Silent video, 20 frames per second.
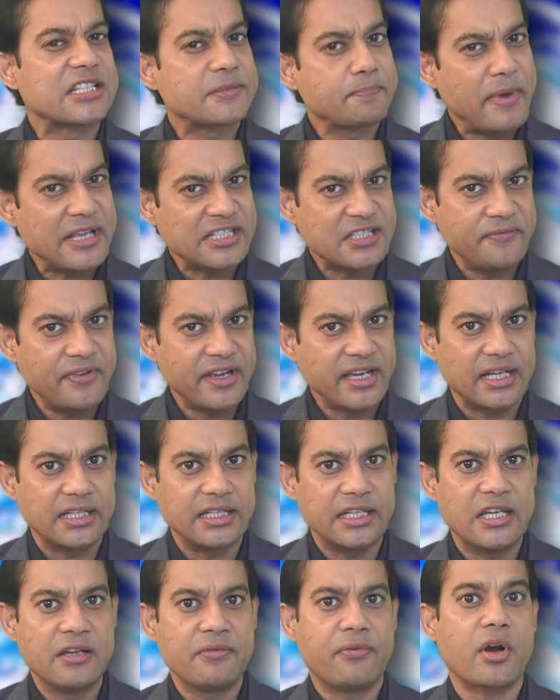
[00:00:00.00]

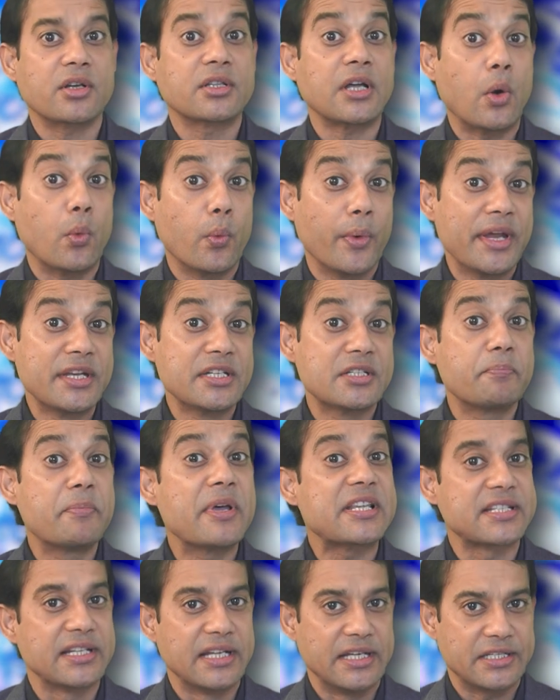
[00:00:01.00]
specifically for the wind
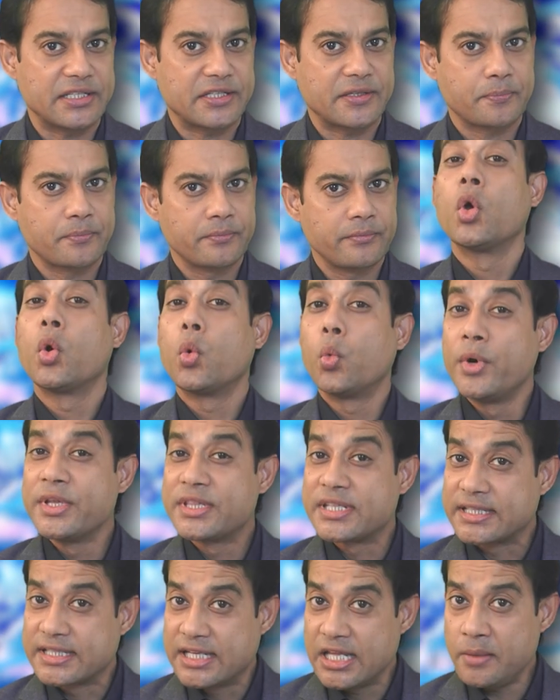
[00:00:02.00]
business.
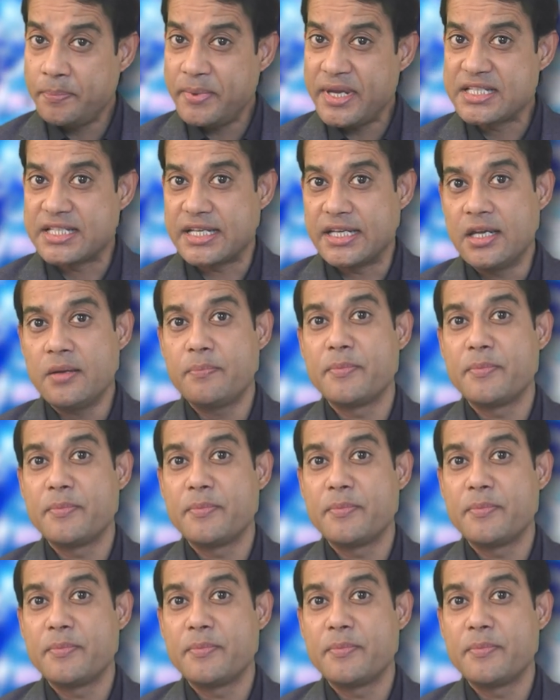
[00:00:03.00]
With TPG,